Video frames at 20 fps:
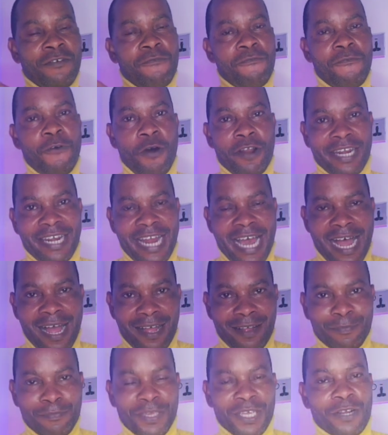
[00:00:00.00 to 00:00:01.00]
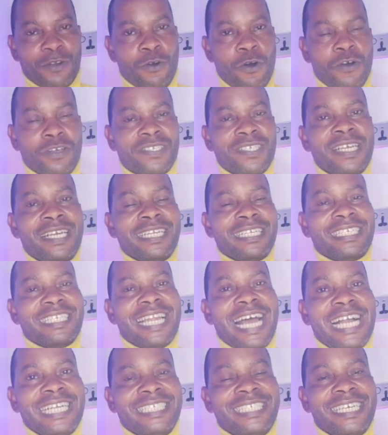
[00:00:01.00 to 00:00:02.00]
for now because
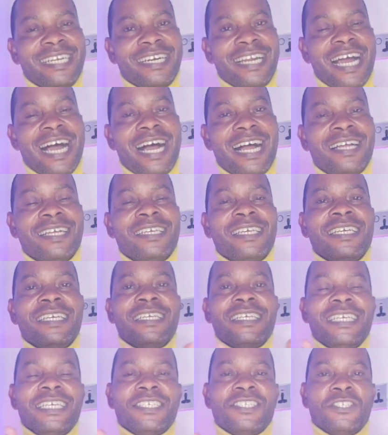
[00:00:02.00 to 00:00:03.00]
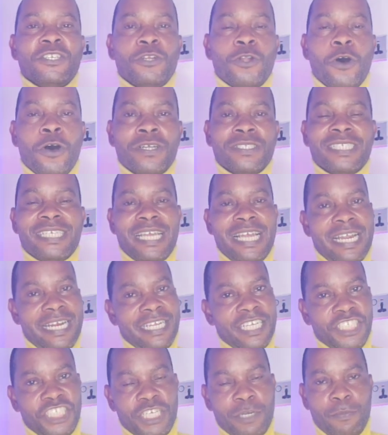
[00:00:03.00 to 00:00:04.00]
Nigeria is not
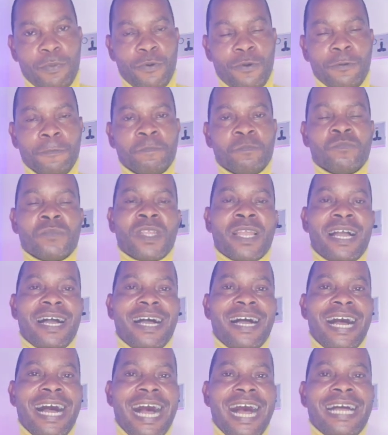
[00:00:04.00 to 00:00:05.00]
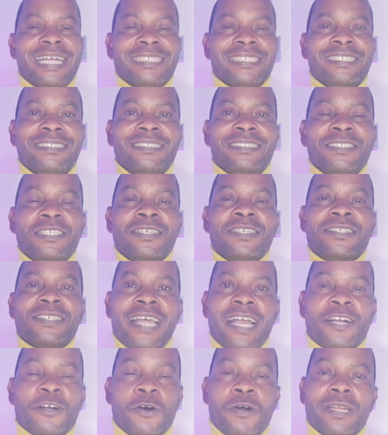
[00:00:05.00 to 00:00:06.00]
eligible. And
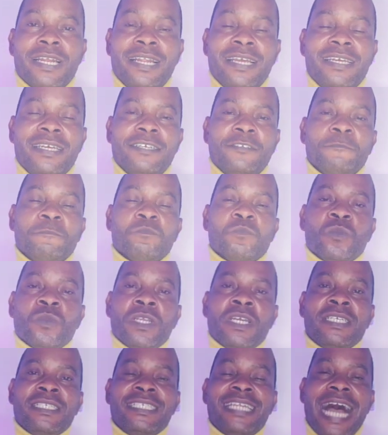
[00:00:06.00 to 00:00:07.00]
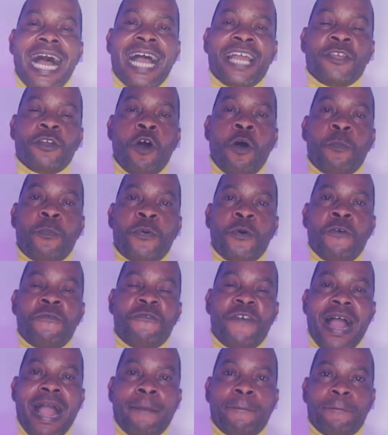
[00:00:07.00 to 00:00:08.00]
secondly, that your
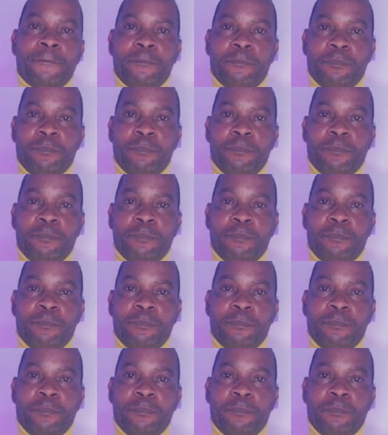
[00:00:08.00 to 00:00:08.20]
profile